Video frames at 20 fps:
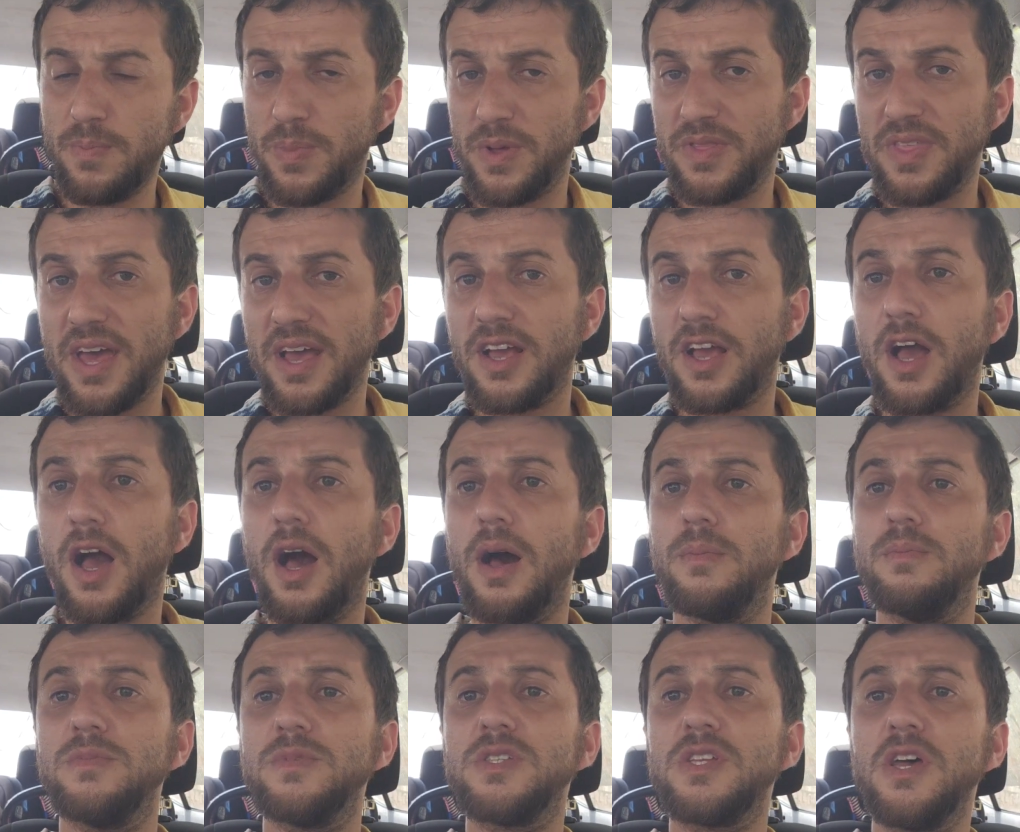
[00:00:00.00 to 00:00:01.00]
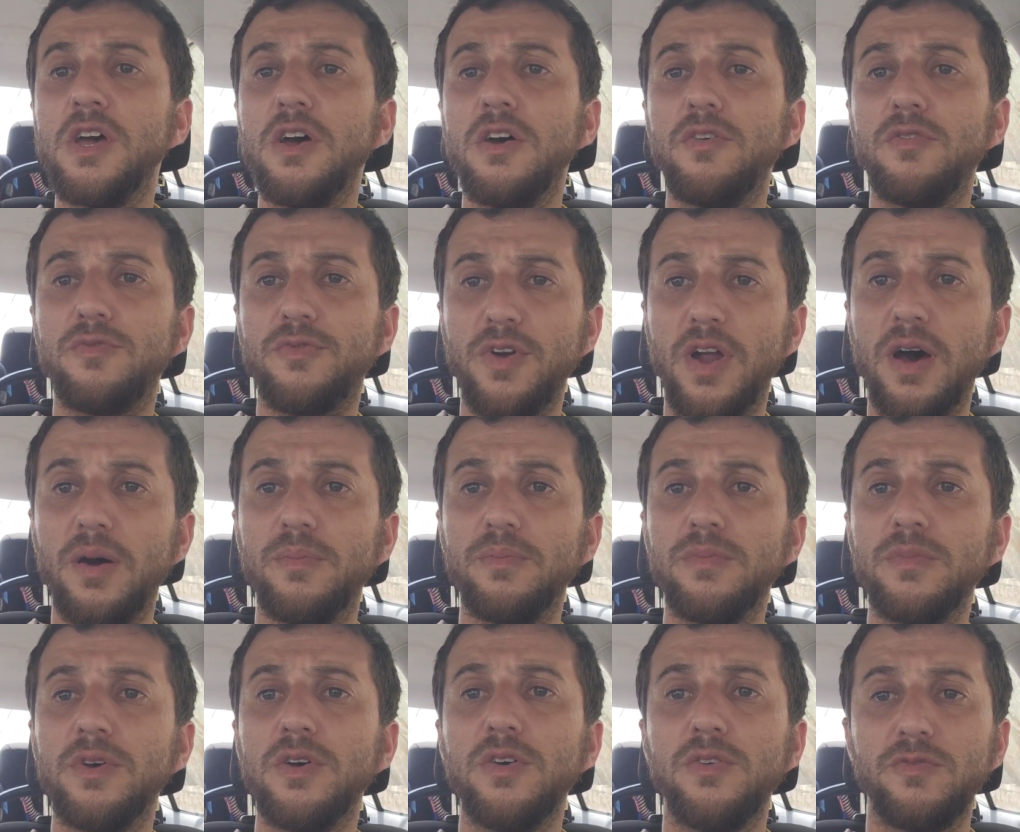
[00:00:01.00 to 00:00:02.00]
But that comes
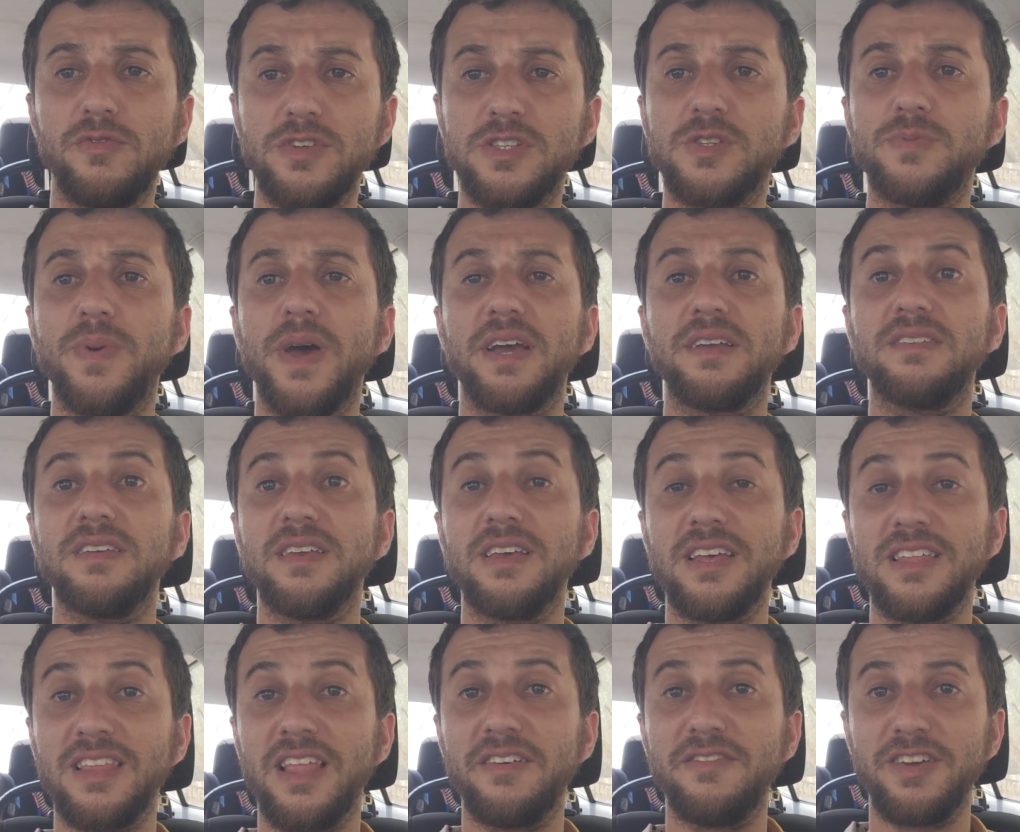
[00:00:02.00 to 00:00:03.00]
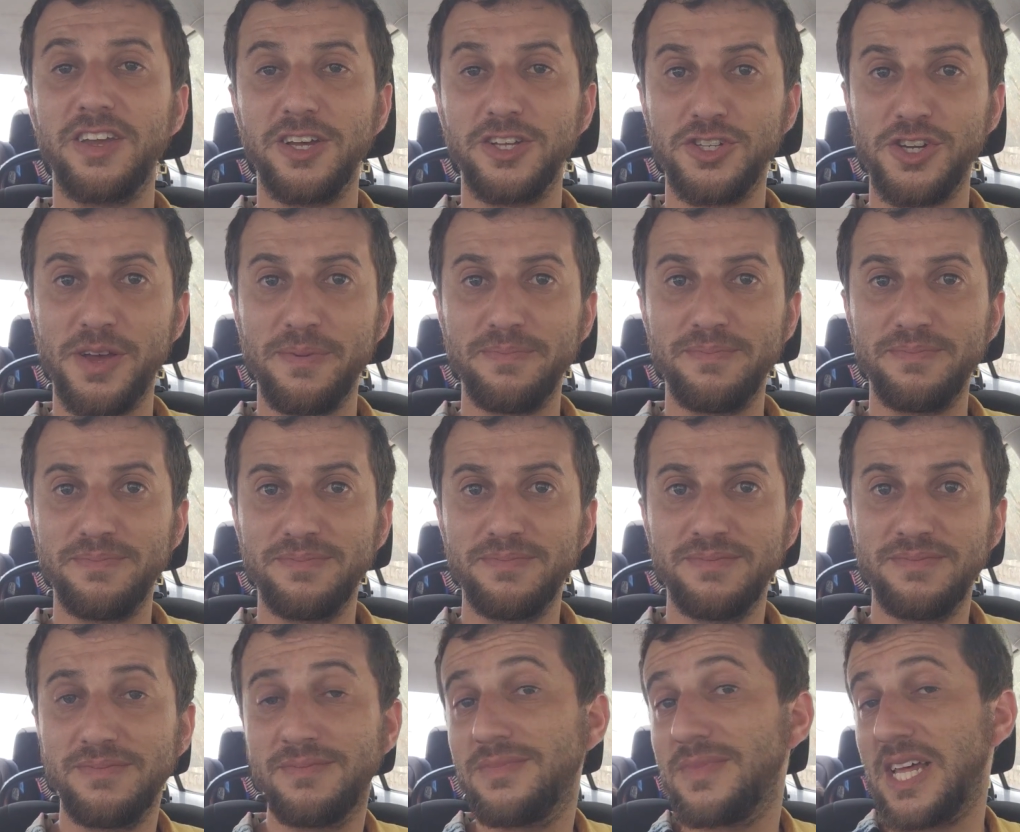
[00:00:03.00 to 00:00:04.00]
from respecting and loving Hashem.
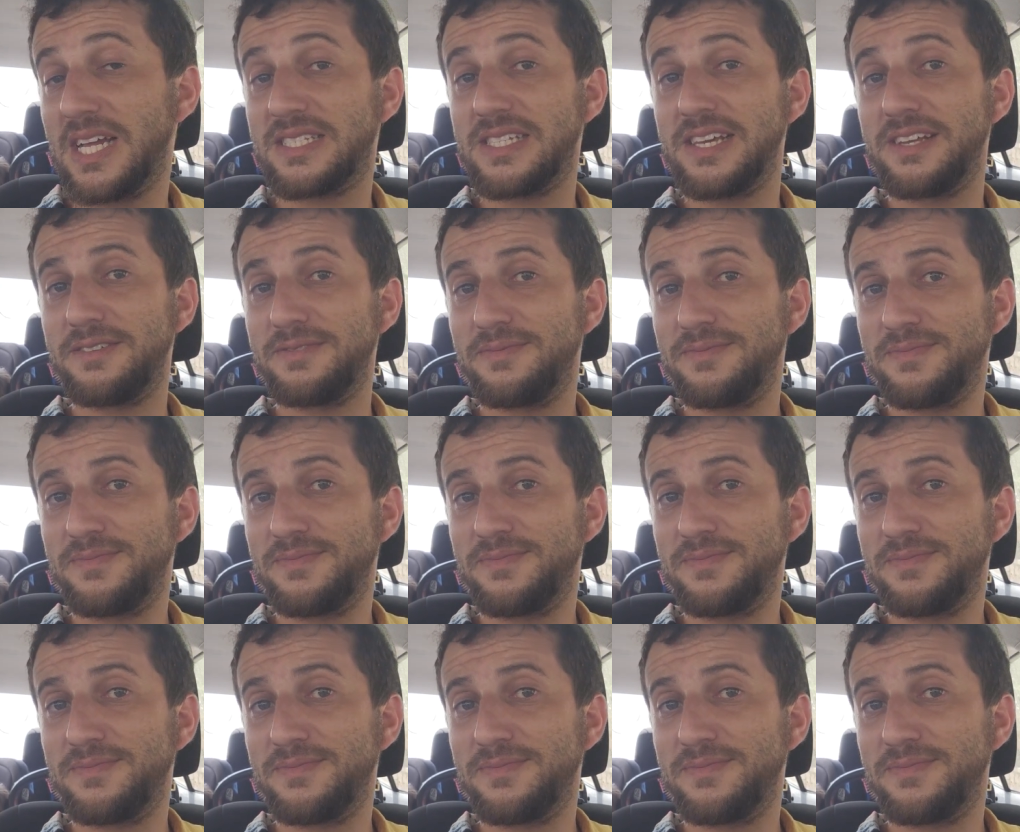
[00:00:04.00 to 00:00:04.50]
That's it.